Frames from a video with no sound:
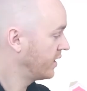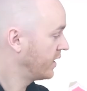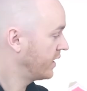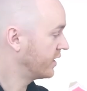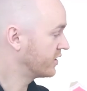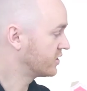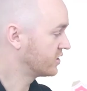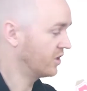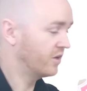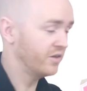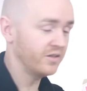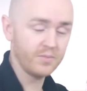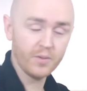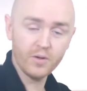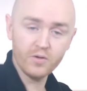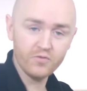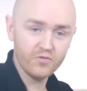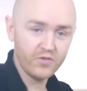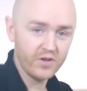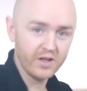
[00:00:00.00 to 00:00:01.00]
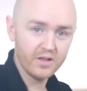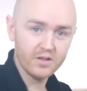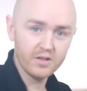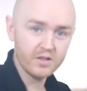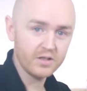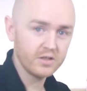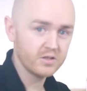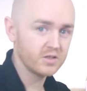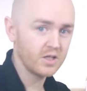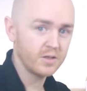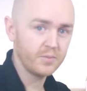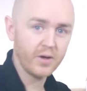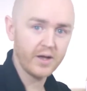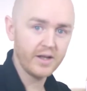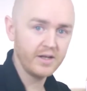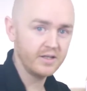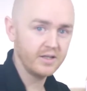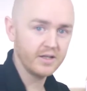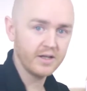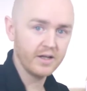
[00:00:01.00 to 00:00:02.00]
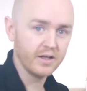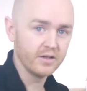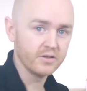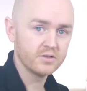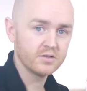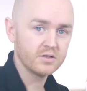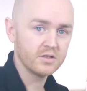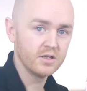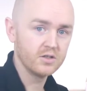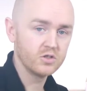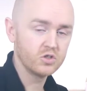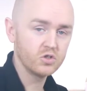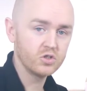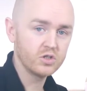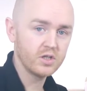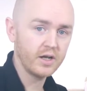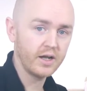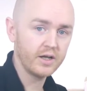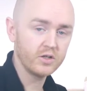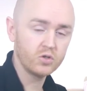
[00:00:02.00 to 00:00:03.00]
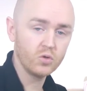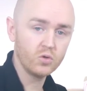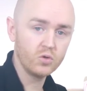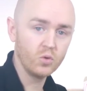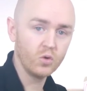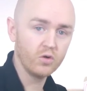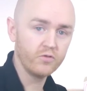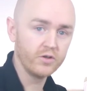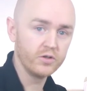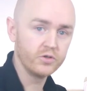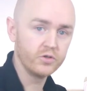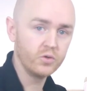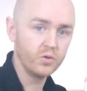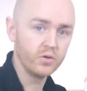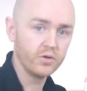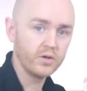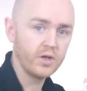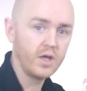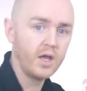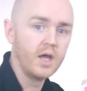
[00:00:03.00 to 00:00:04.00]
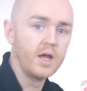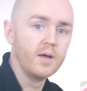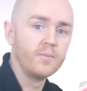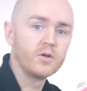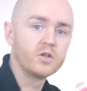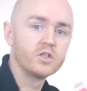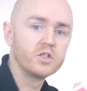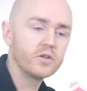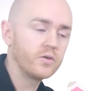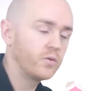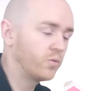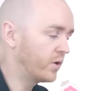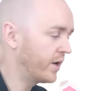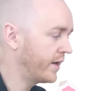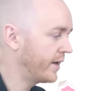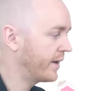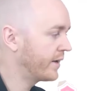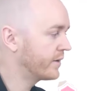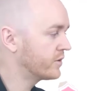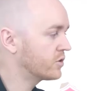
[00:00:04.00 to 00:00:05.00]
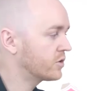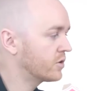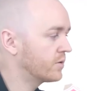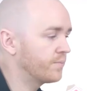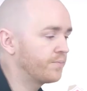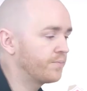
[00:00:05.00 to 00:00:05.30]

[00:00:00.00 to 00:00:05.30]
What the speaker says: It's not about failing. It's not about anything else. It's just that I don't know if I'll do it. Because when I ask